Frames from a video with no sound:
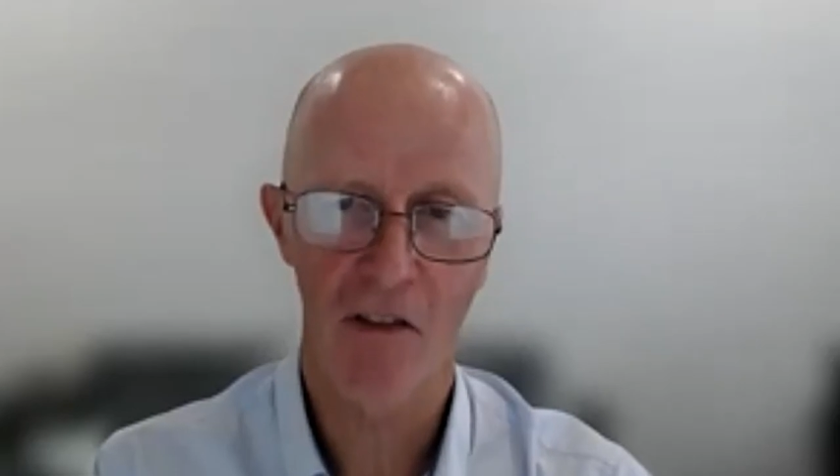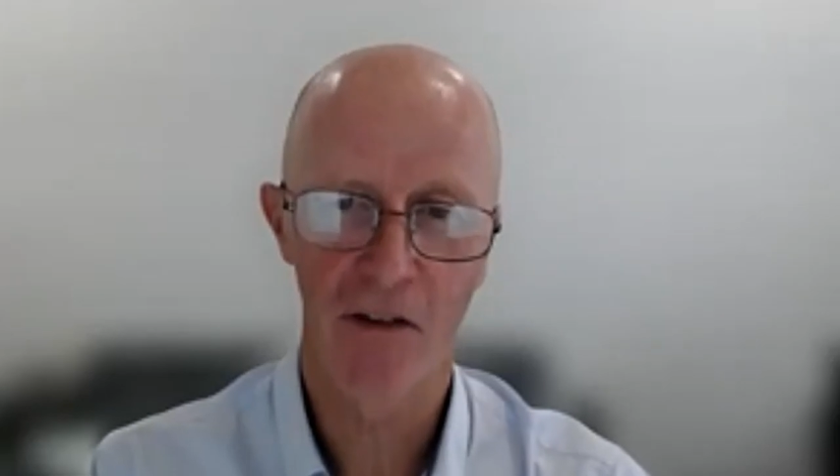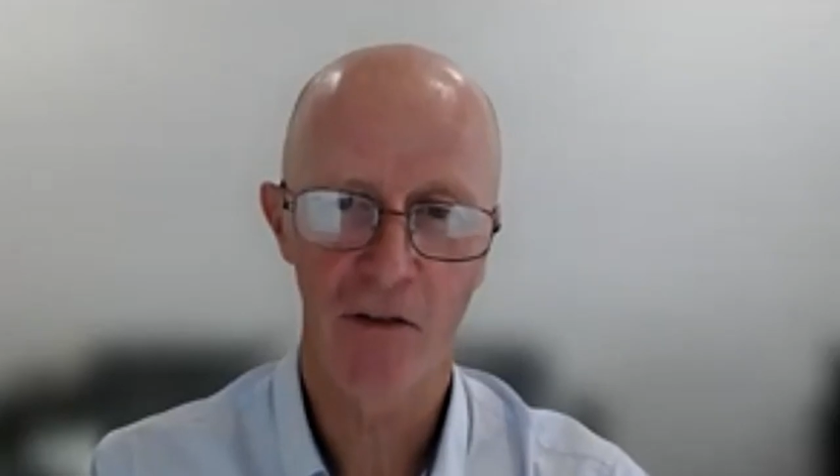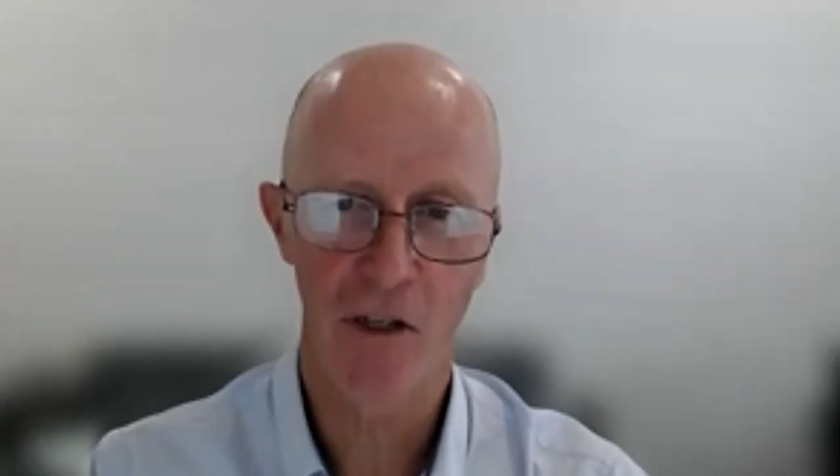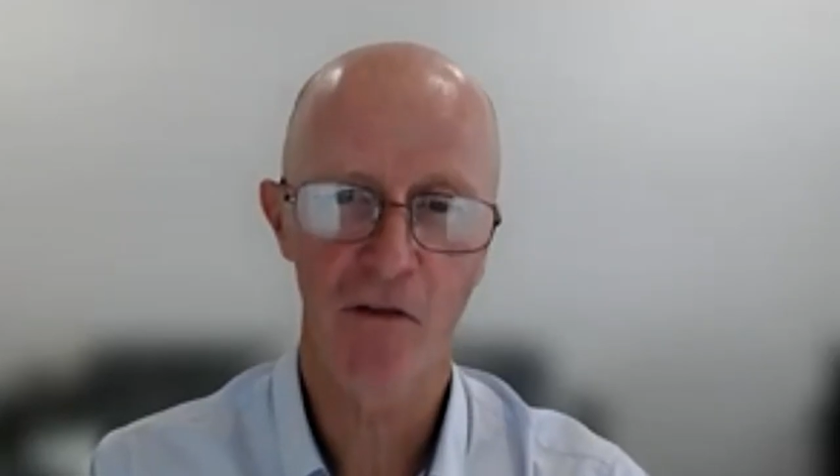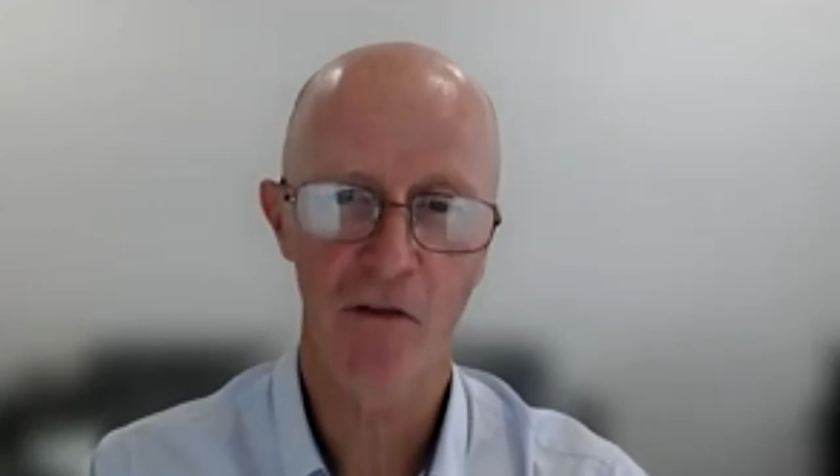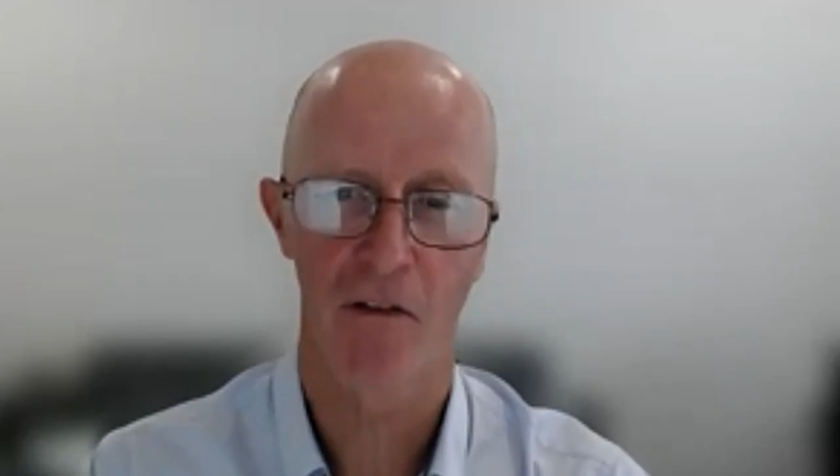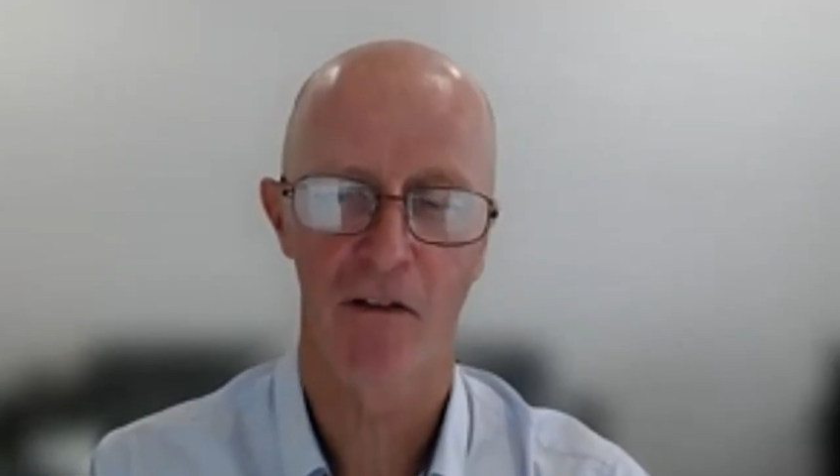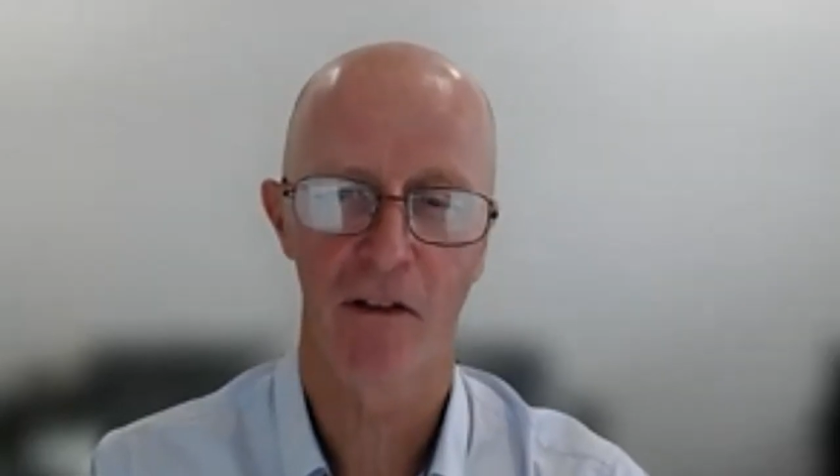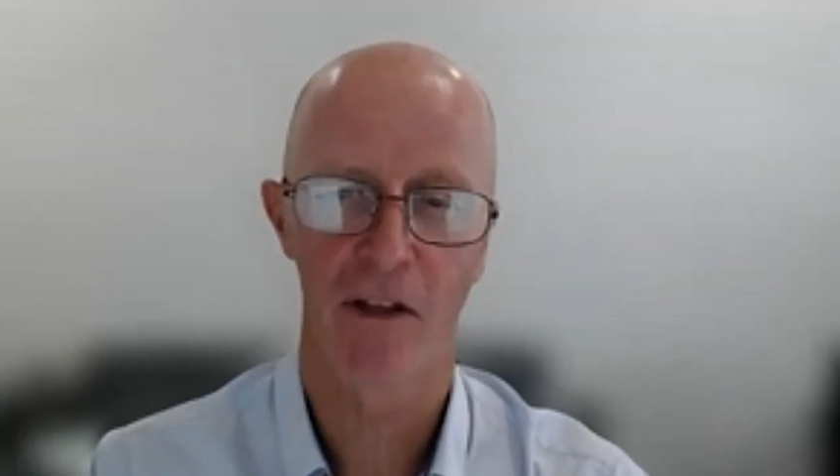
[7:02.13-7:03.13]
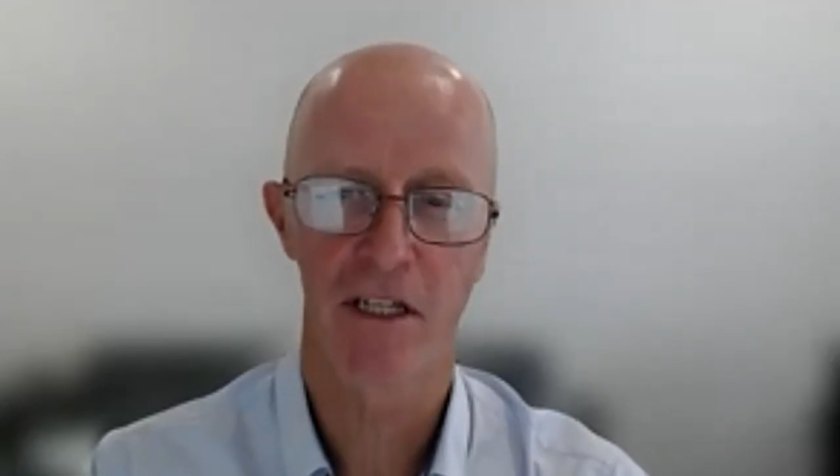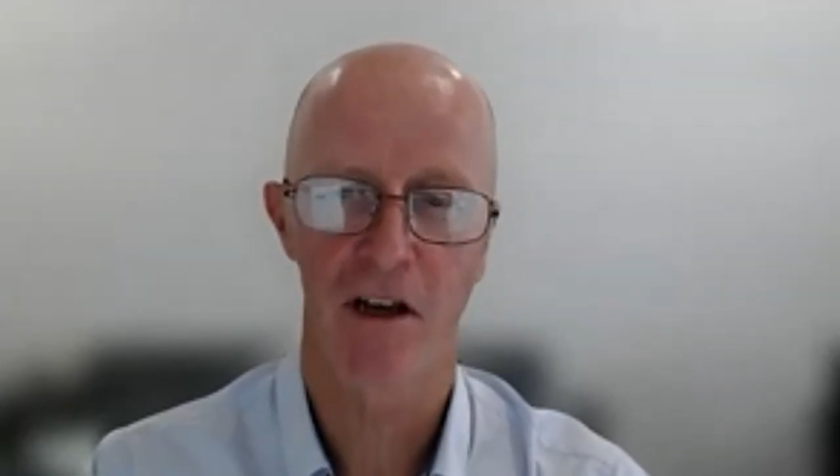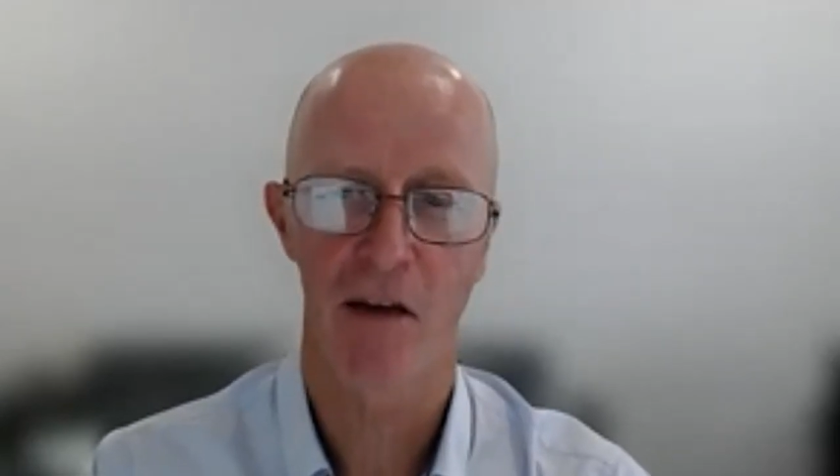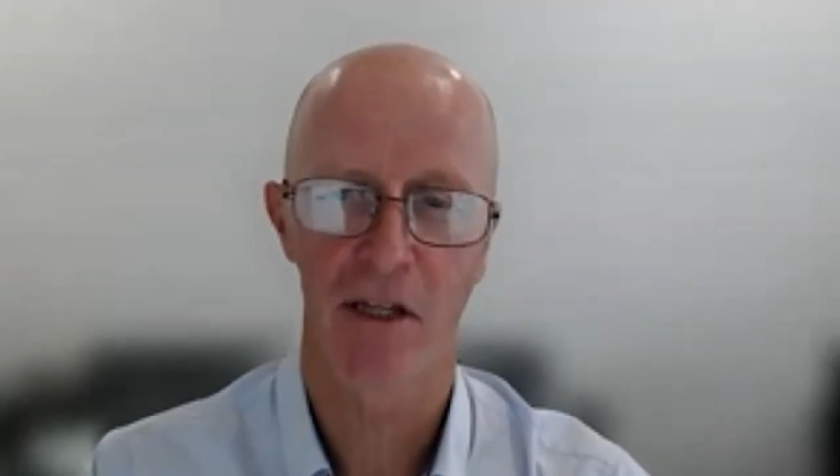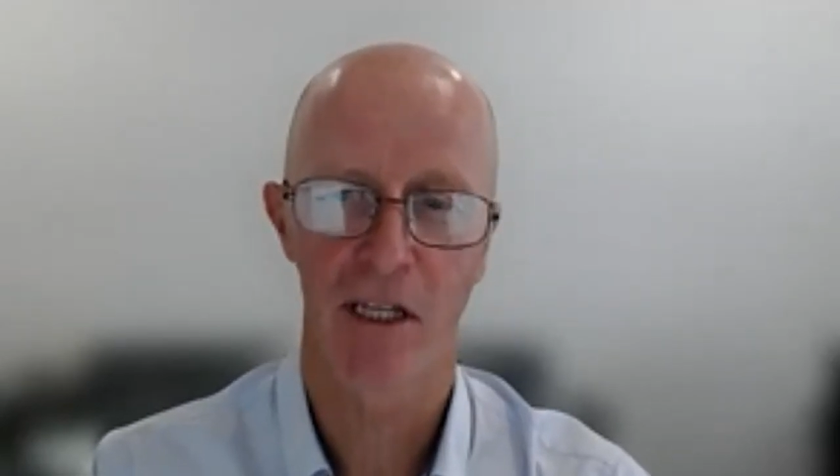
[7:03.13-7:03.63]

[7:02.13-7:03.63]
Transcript: then if you've got the time and